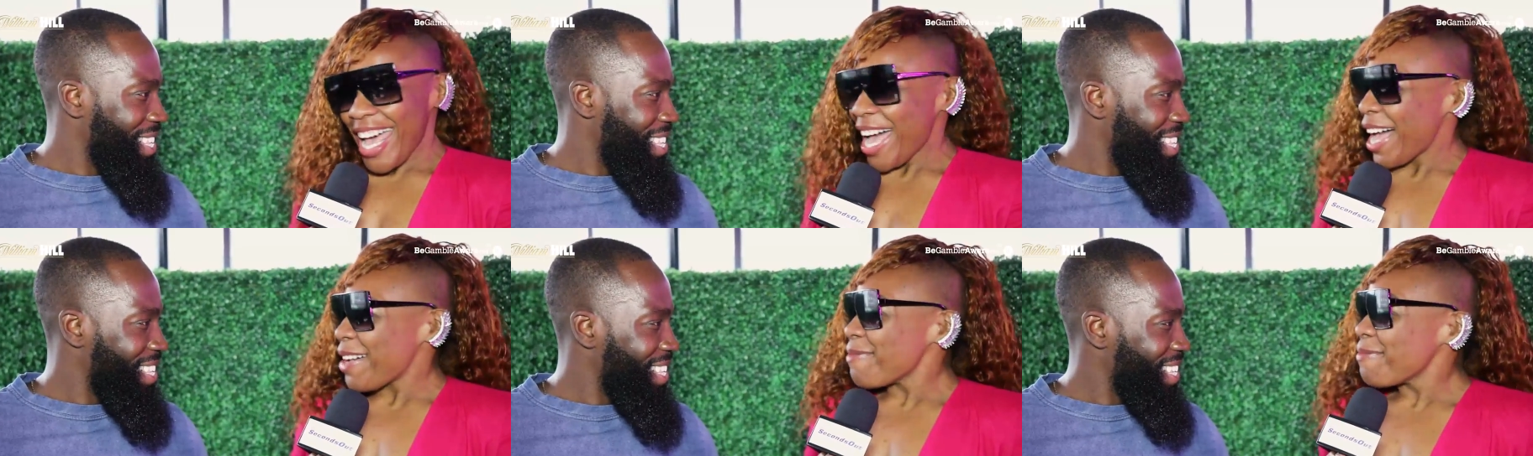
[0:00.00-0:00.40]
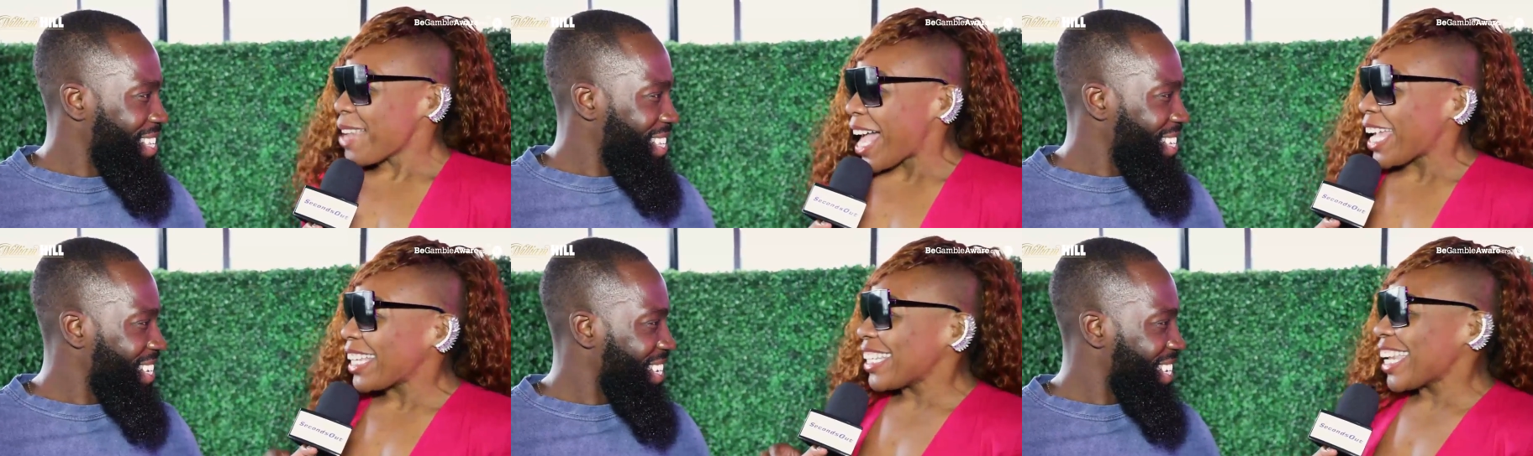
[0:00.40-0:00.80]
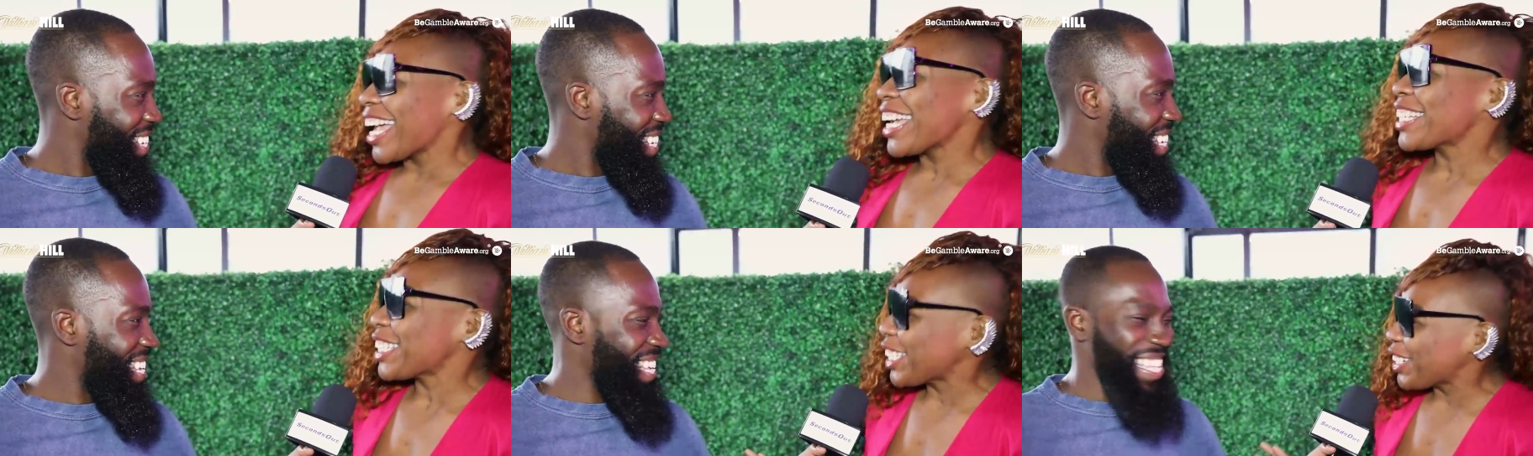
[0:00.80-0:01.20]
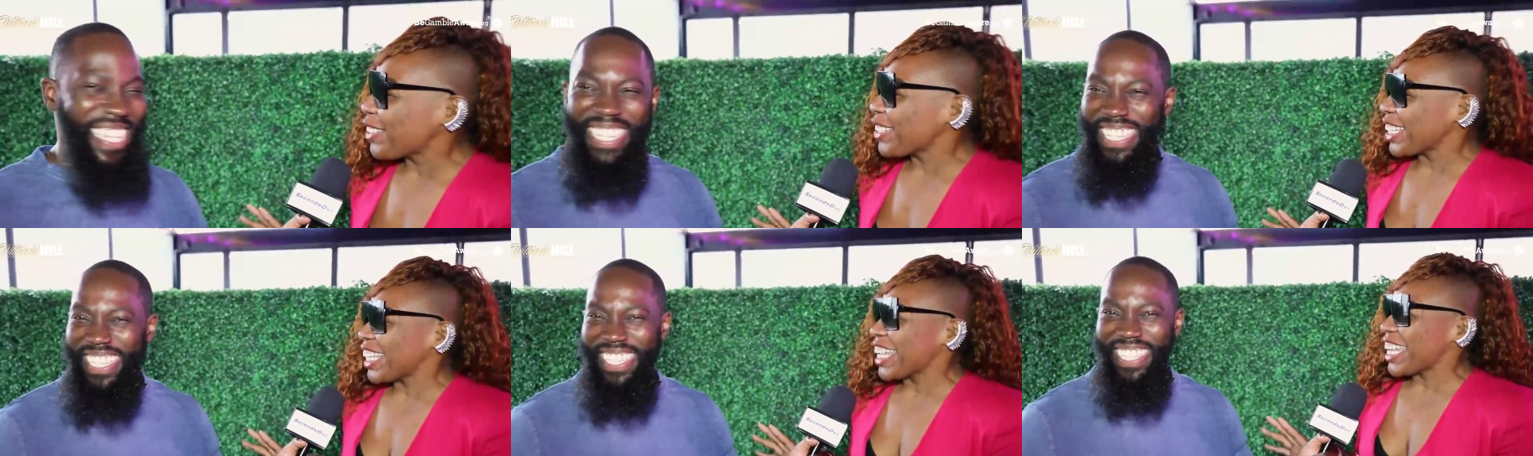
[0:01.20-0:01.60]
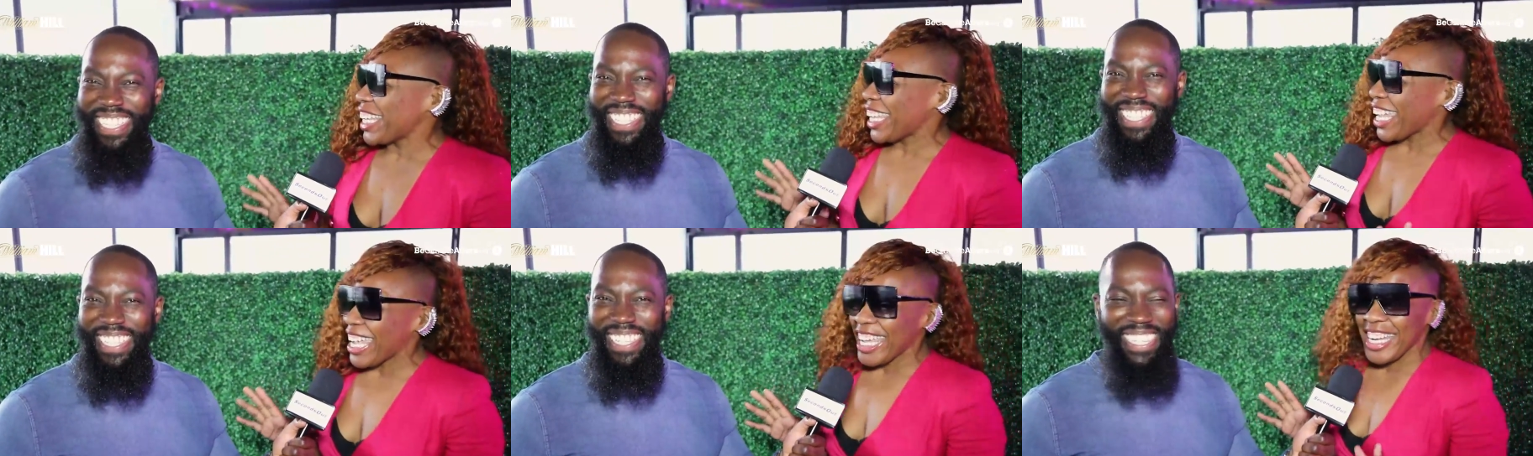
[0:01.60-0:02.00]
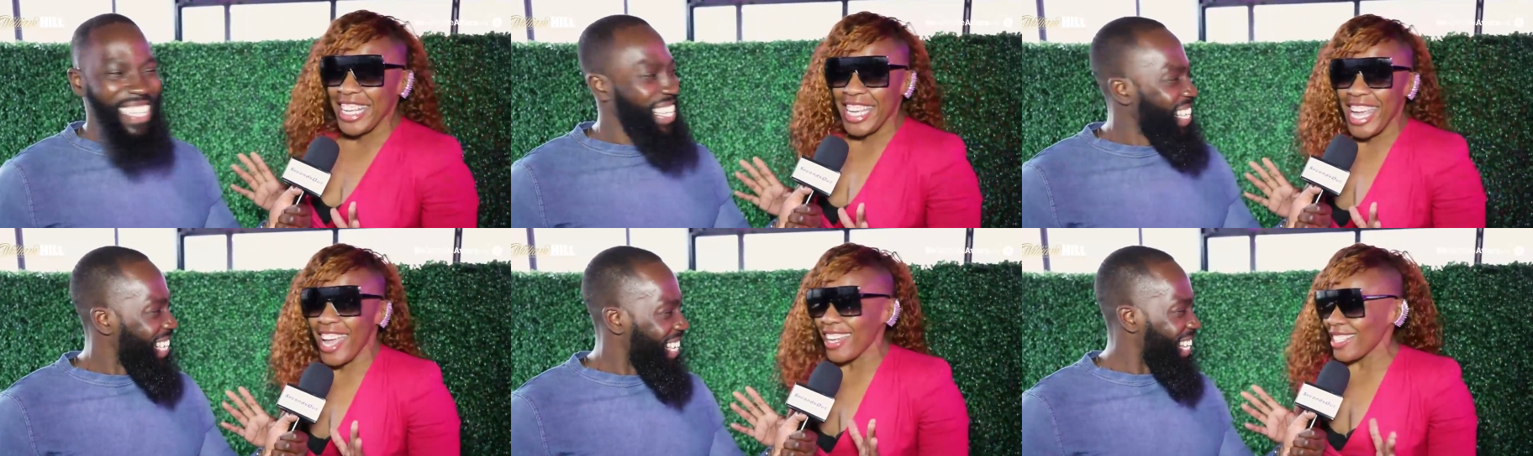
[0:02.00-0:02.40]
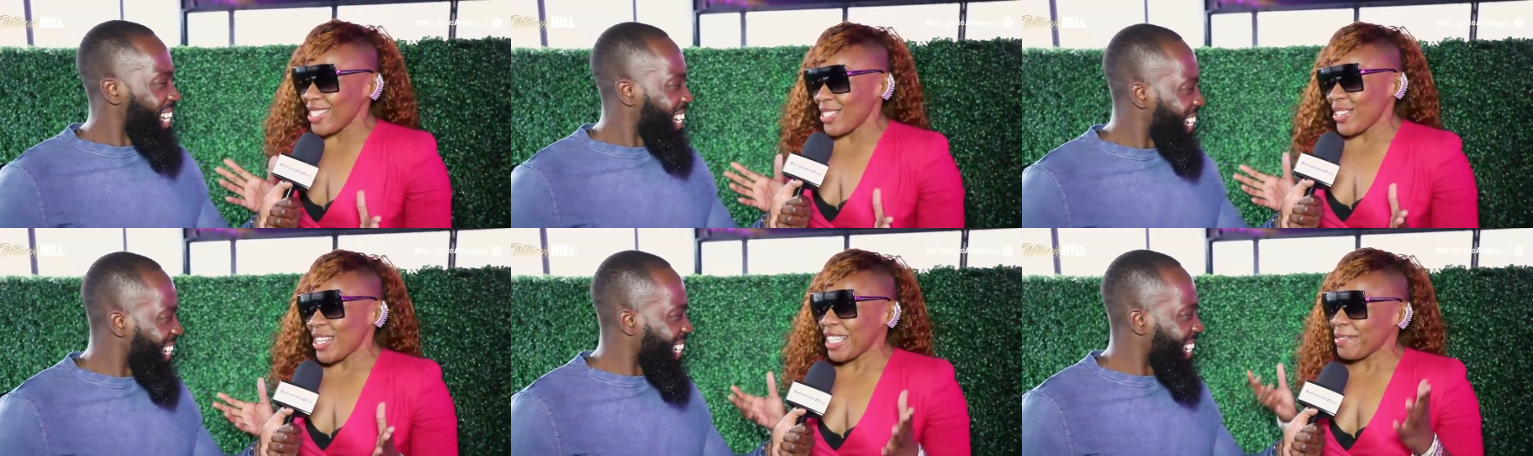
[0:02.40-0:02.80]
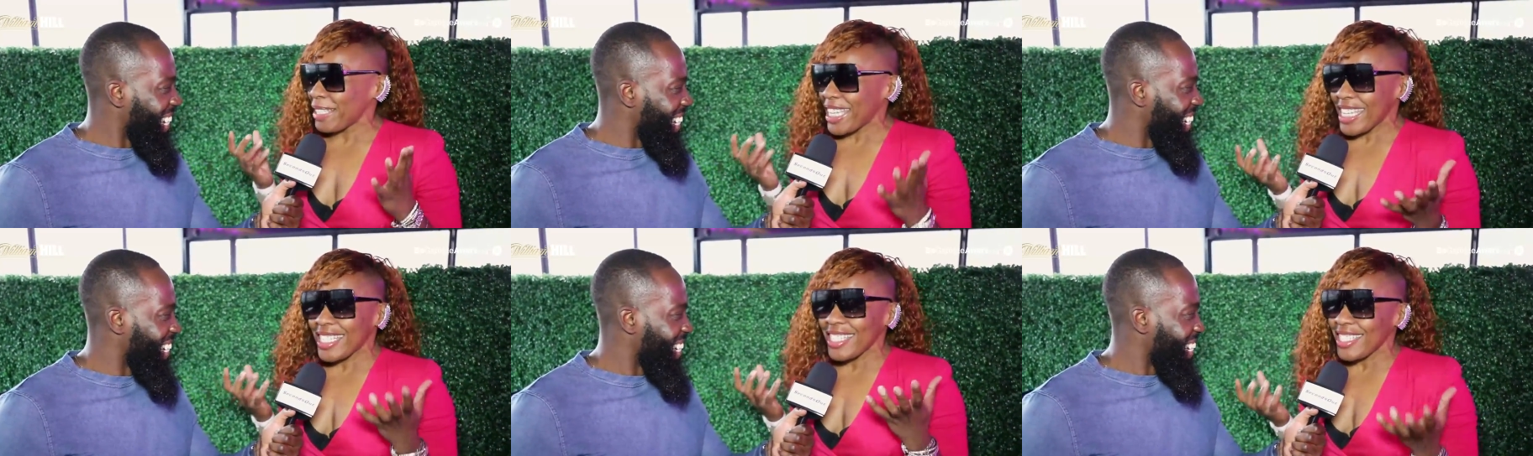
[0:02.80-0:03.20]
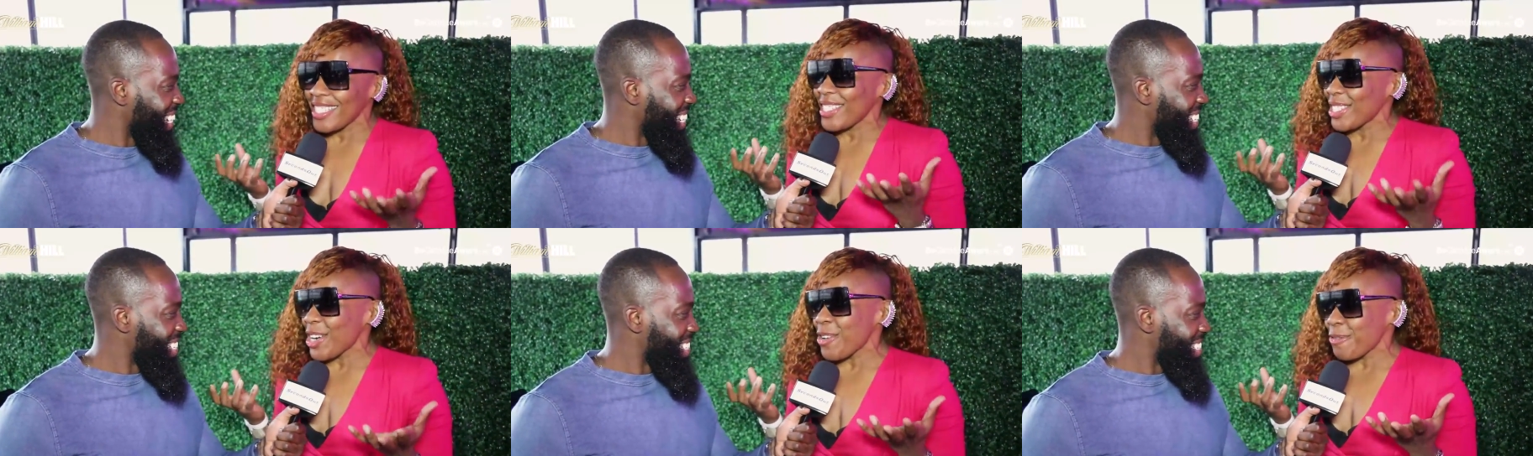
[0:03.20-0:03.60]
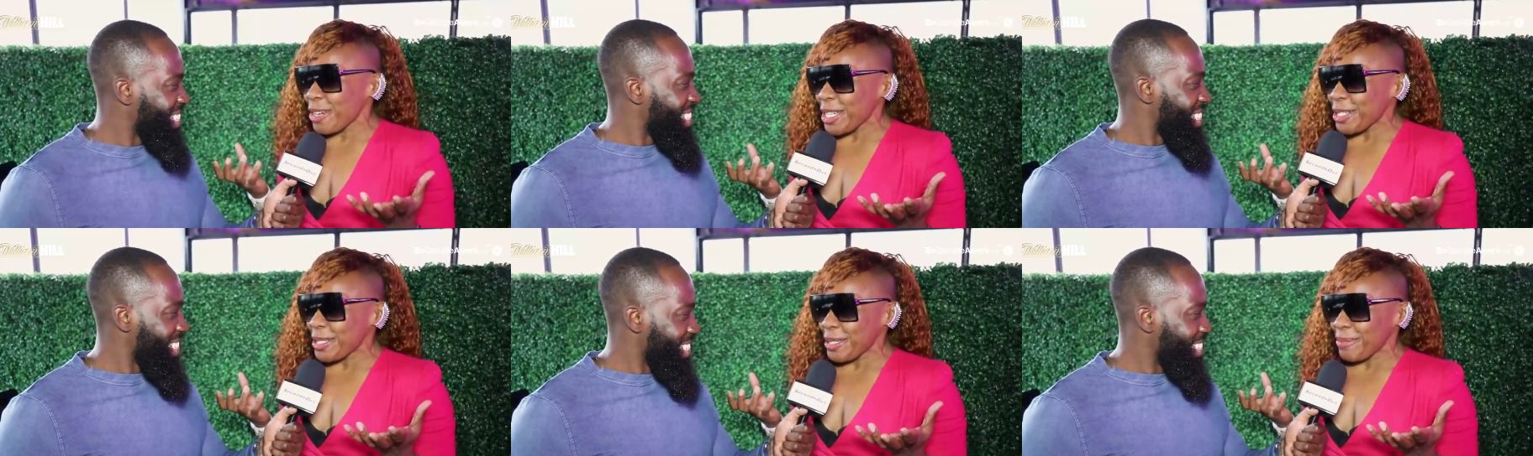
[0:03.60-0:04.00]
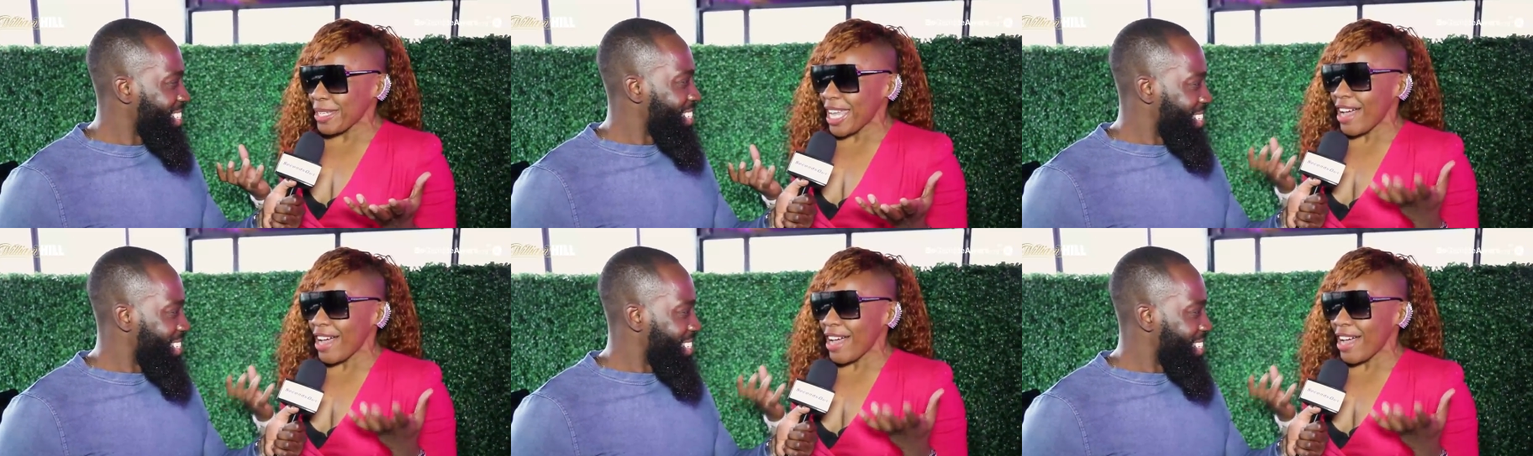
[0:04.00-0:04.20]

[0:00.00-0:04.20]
Speaker 1: I'm like like literally a kid in a candy store because this is so real to me.